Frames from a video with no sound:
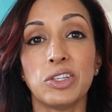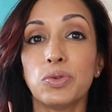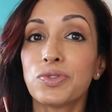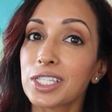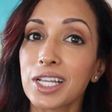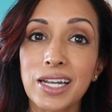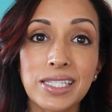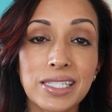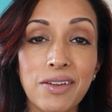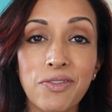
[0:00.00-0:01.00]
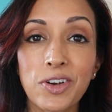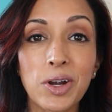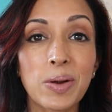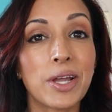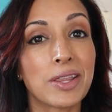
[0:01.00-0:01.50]
you just gotta stay
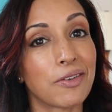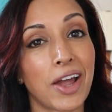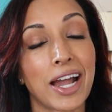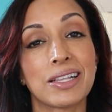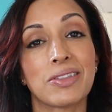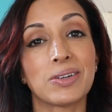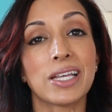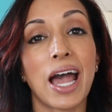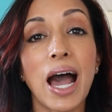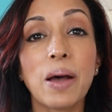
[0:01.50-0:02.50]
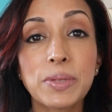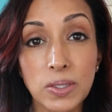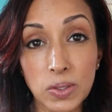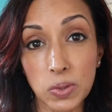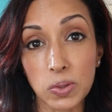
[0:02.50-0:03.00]
firm in the fact that there's
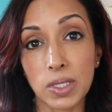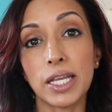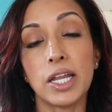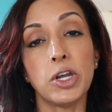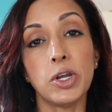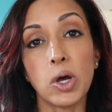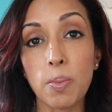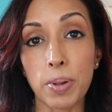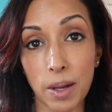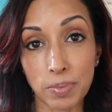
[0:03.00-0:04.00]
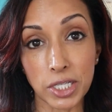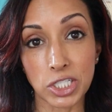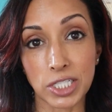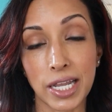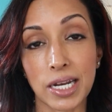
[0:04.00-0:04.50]
absolutely no
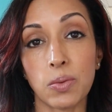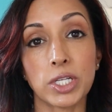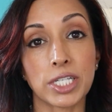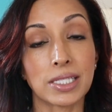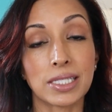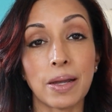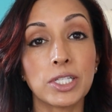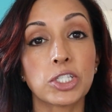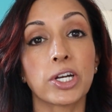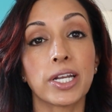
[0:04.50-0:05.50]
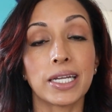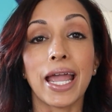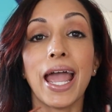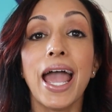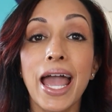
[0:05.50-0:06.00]
published data which has
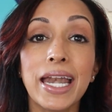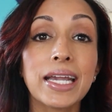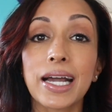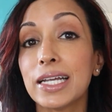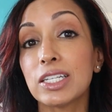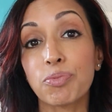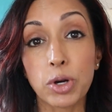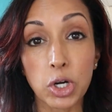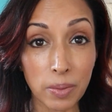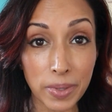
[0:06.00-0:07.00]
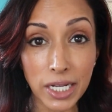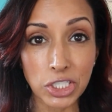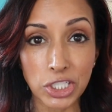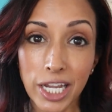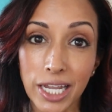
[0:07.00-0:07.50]
demonstrated any kind of
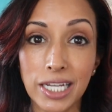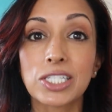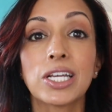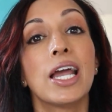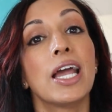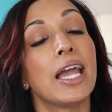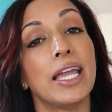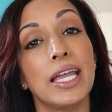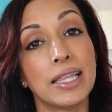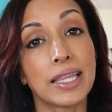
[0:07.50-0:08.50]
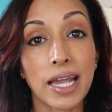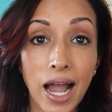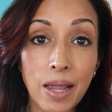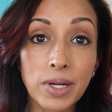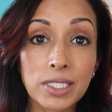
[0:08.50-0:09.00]
permanent change in the
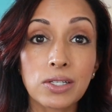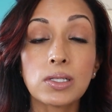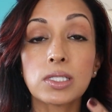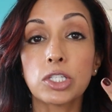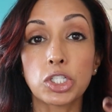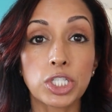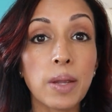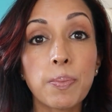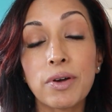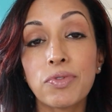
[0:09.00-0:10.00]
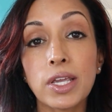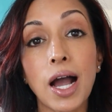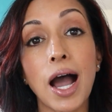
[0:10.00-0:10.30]
eye muscles, the shape of the